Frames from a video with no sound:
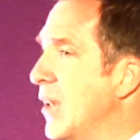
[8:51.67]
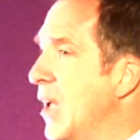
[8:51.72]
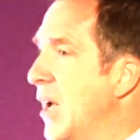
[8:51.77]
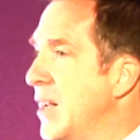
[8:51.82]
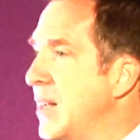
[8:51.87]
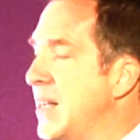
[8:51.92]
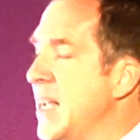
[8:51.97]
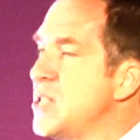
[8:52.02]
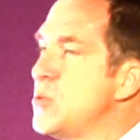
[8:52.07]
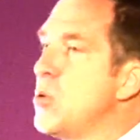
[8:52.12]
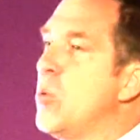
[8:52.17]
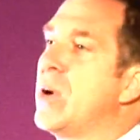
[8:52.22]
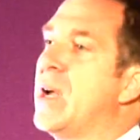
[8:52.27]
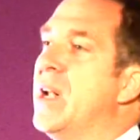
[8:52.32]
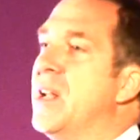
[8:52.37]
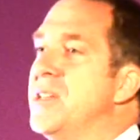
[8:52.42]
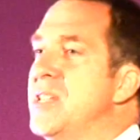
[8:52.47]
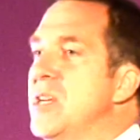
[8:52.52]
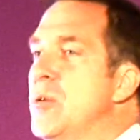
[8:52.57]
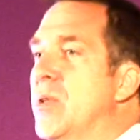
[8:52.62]
And guess what we're
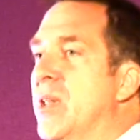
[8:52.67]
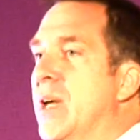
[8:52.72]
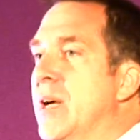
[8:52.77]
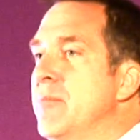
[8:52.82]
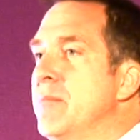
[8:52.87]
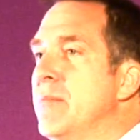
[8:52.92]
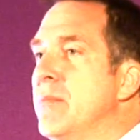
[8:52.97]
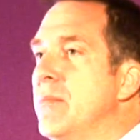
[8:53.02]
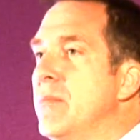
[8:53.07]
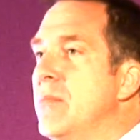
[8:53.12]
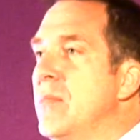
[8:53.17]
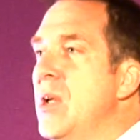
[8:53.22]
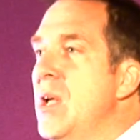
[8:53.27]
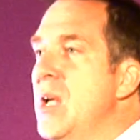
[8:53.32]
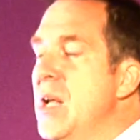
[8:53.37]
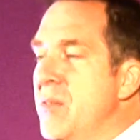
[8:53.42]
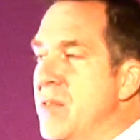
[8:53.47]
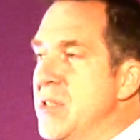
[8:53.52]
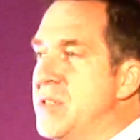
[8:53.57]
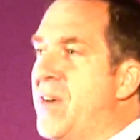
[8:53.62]
going to do with it?
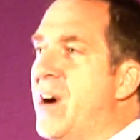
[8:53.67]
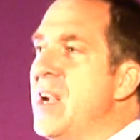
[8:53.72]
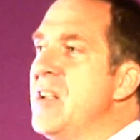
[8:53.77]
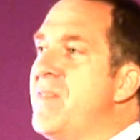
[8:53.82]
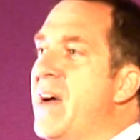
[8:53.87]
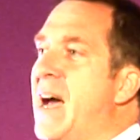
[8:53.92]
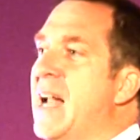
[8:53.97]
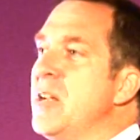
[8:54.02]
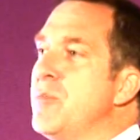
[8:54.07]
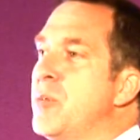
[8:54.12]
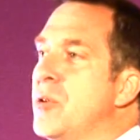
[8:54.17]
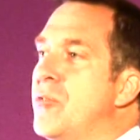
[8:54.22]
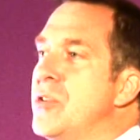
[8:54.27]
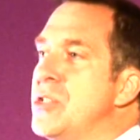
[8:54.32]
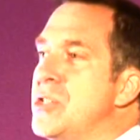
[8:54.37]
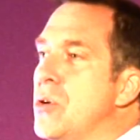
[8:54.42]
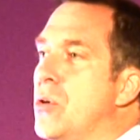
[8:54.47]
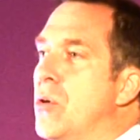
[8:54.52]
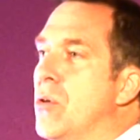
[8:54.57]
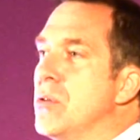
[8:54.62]
This very valuable
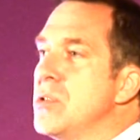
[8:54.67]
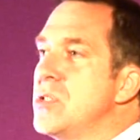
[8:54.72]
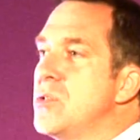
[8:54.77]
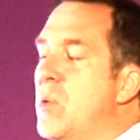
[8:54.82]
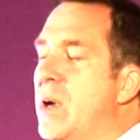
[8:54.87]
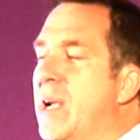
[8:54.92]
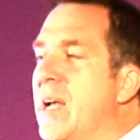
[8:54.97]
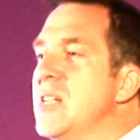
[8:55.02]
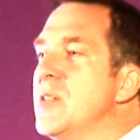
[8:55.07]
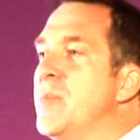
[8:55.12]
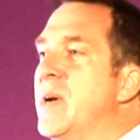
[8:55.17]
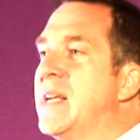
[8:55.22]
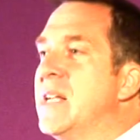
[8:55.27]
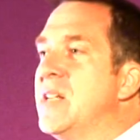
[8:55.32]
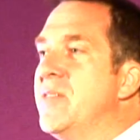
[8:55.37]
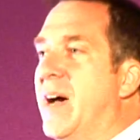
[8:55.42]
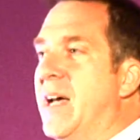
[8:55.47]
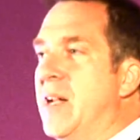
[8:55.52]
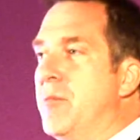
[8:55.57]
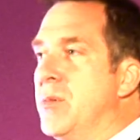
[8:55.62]
resource, we're going to make it
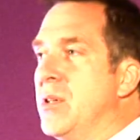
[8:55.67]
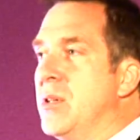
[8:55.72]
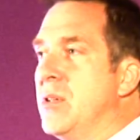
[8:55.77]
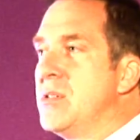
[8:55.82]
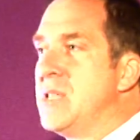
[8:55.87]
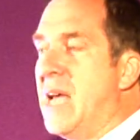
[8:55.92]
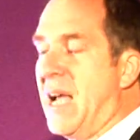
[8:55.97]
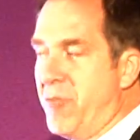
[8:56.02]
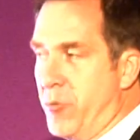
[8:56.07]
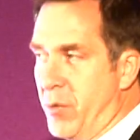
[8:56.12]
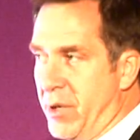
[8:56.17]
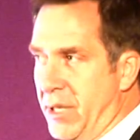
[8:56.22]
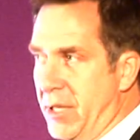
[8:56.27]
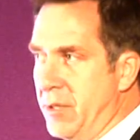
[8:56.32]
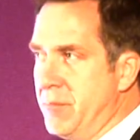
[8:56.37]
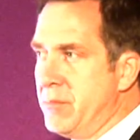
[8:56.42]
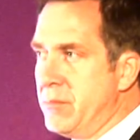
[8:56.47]
available to everybody,